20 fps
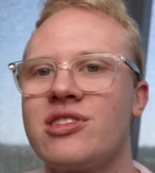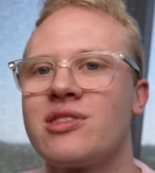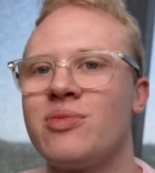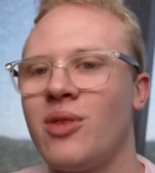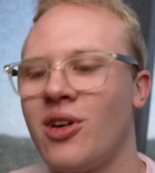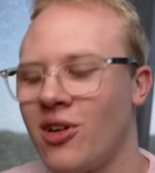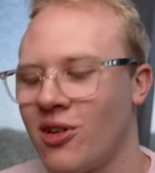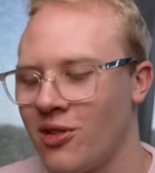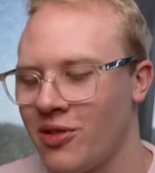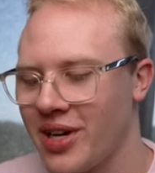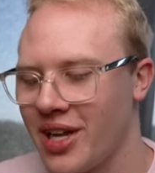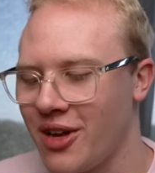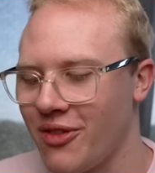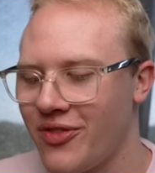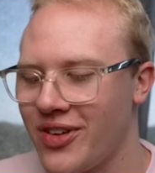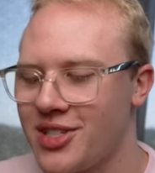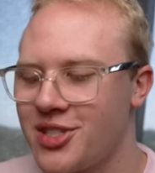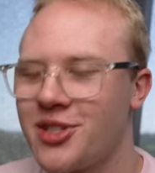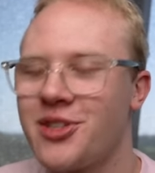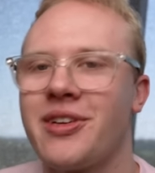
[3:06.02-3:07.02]
small and it
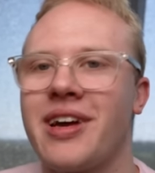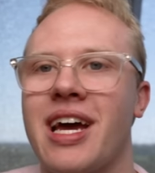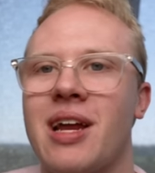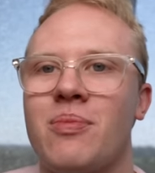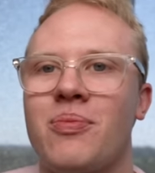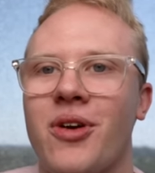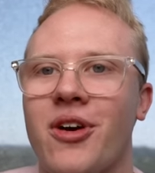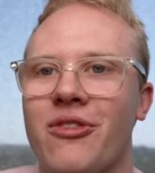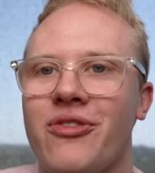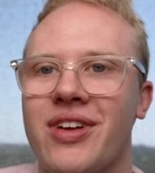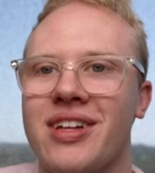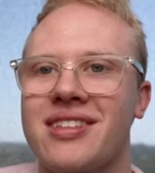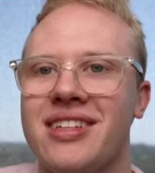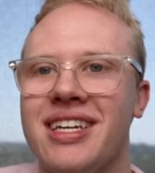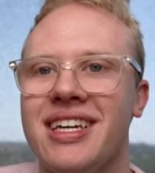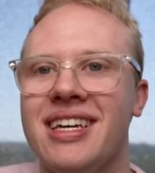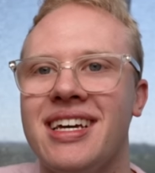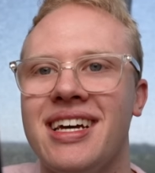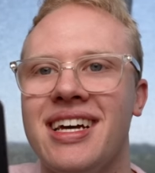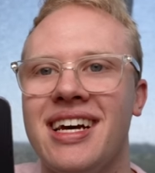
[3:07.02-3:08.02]
fits in your hand
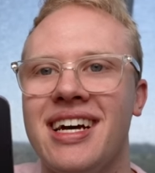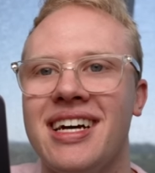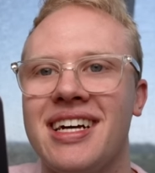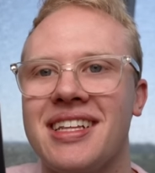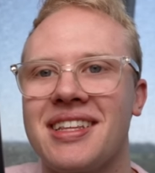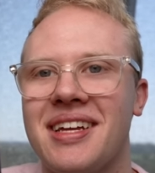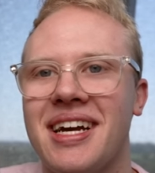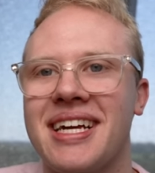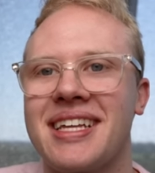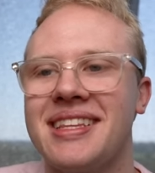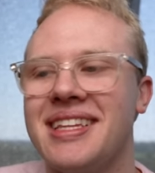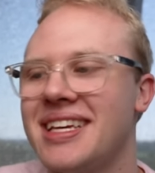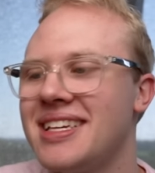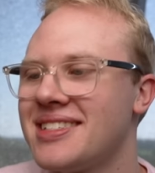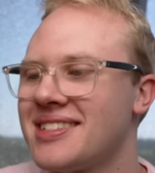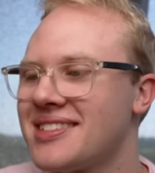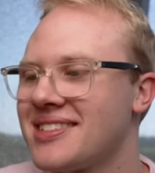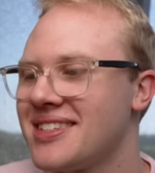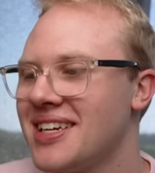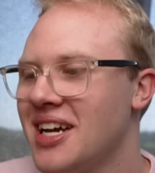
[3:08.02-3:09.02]
perfectly like
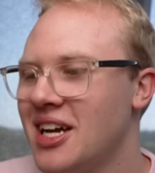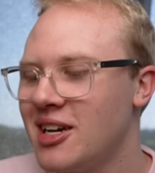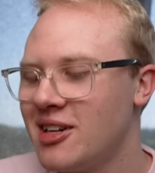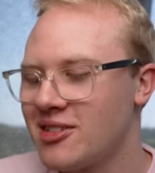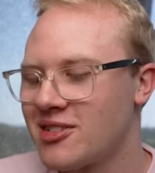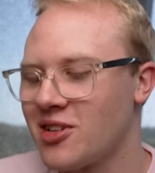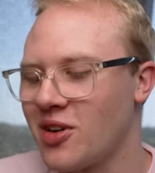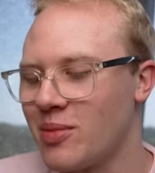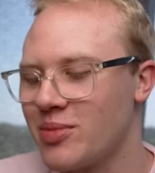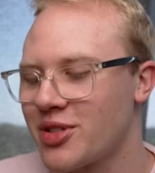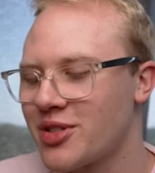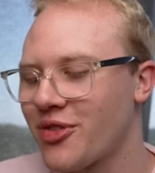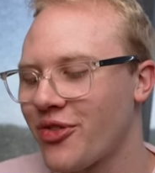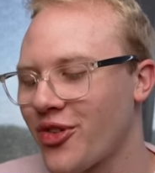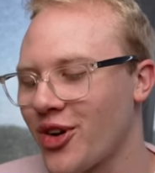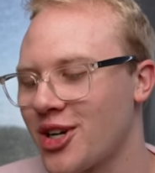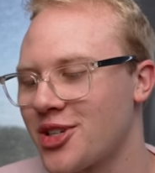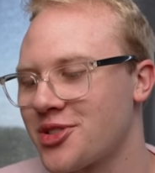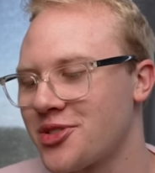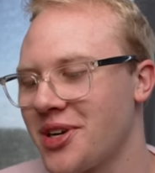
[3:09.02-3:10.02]
this so I'm just
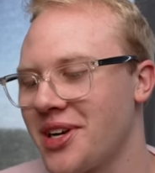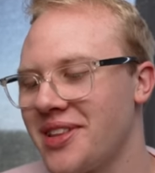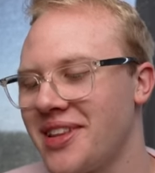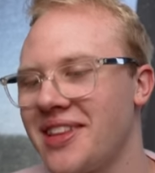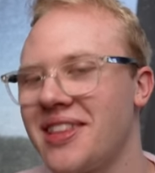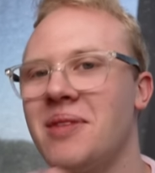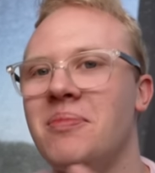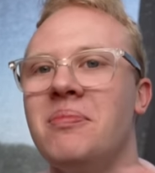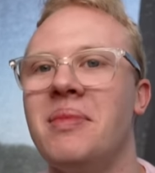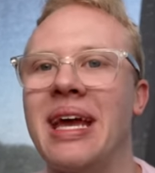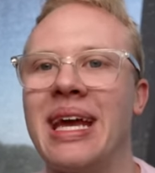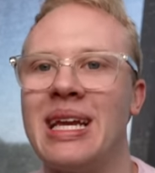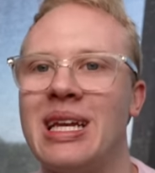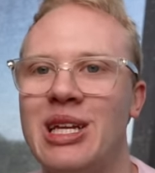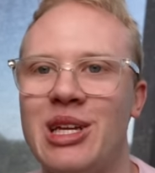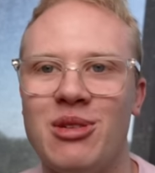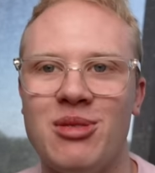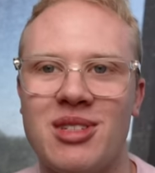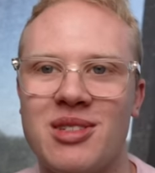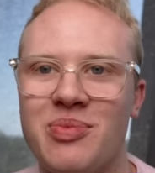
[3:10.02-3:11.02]
frustrated that the main
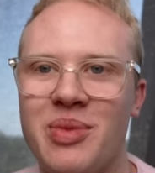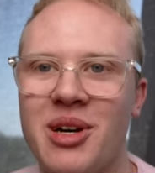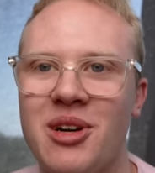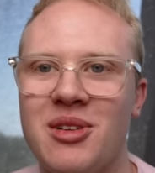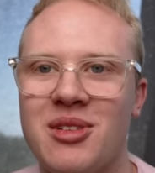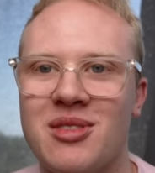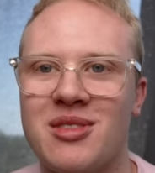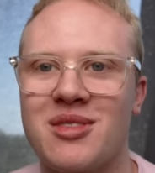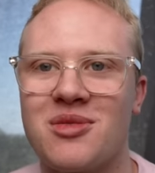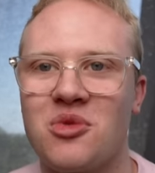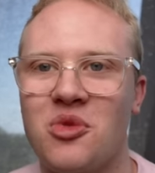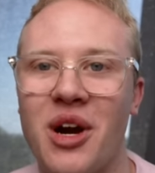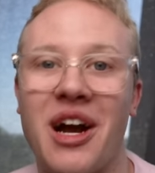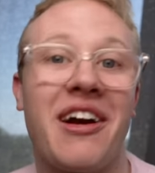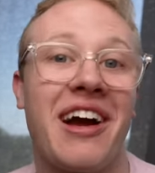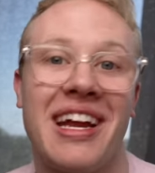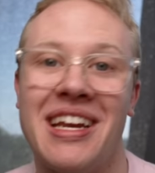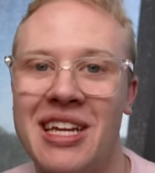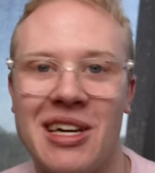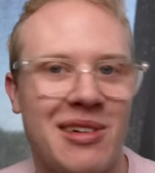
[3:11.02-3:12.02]
use mode is
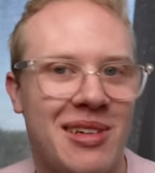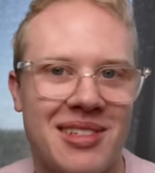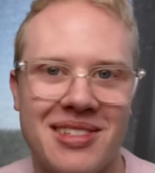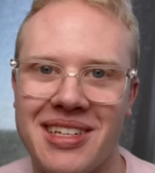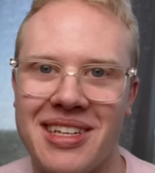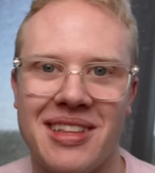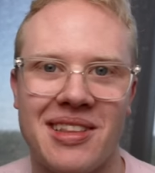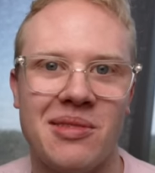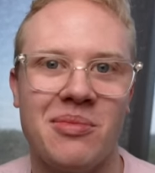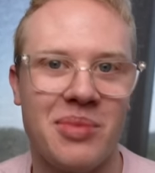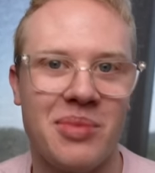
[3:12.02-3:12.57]
where I notice it the